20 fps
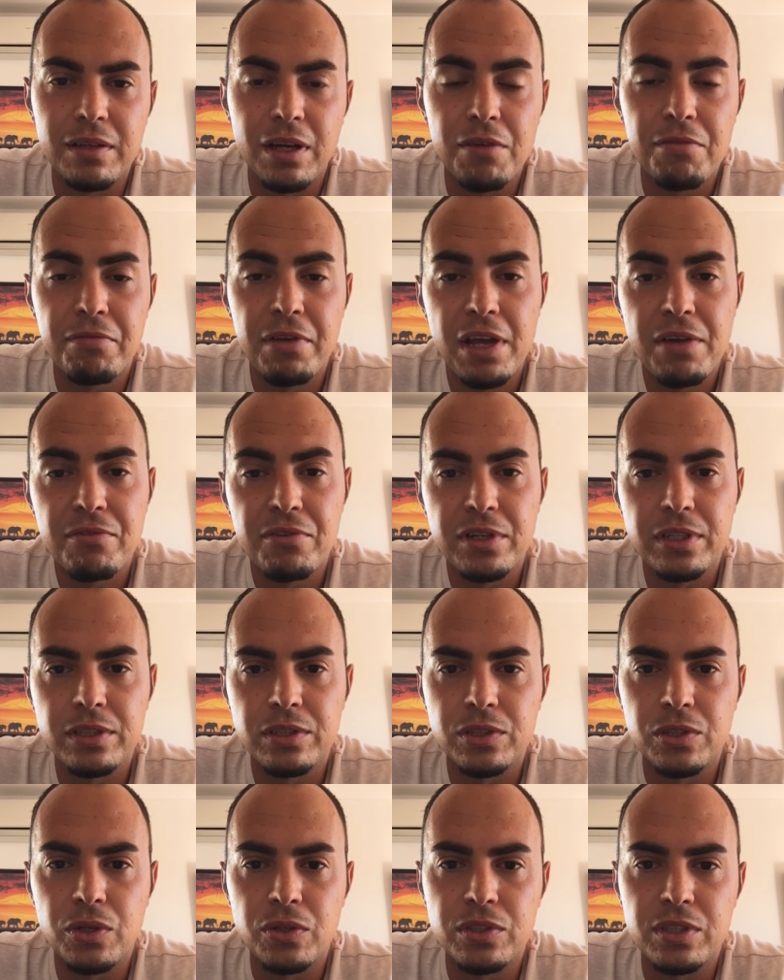a favorite
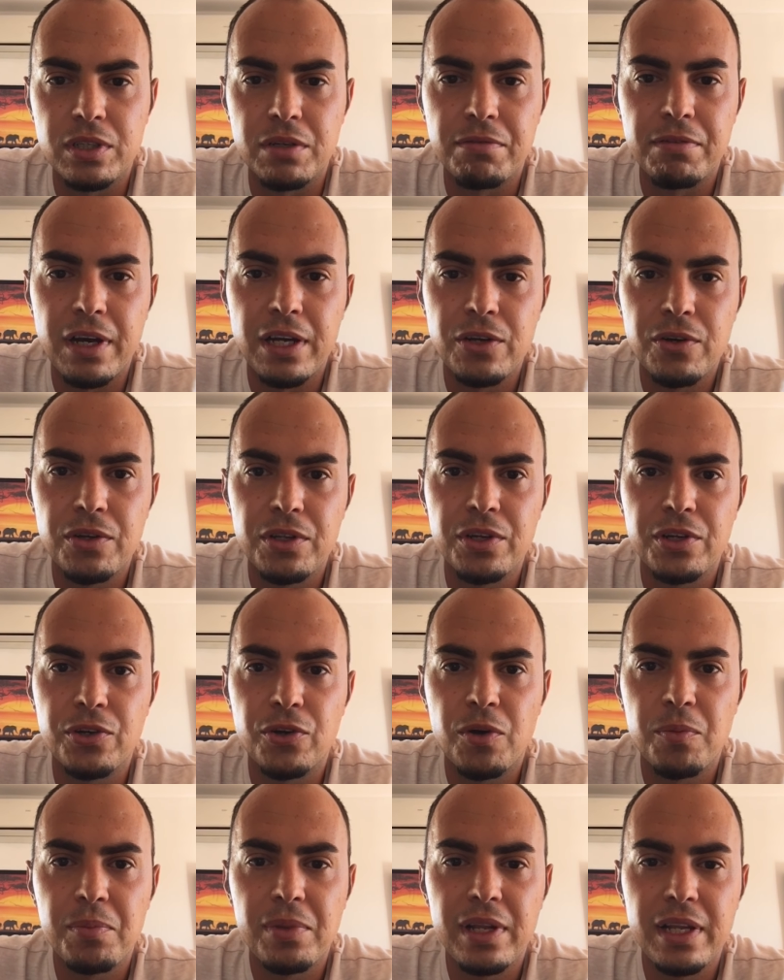to go to the final of the
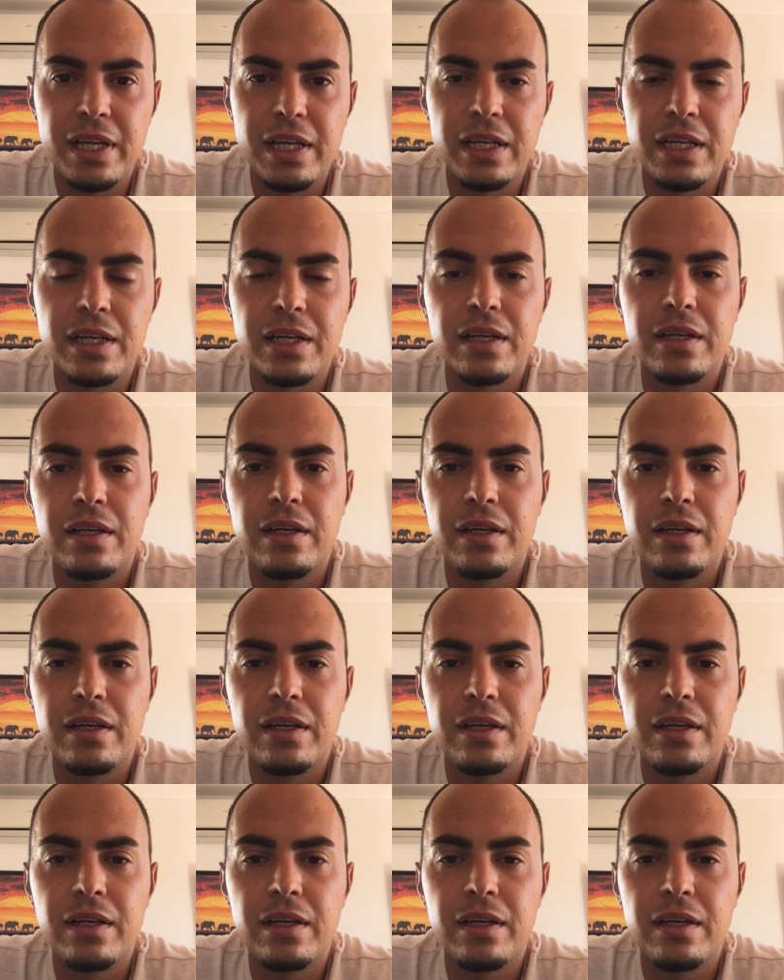Europa League.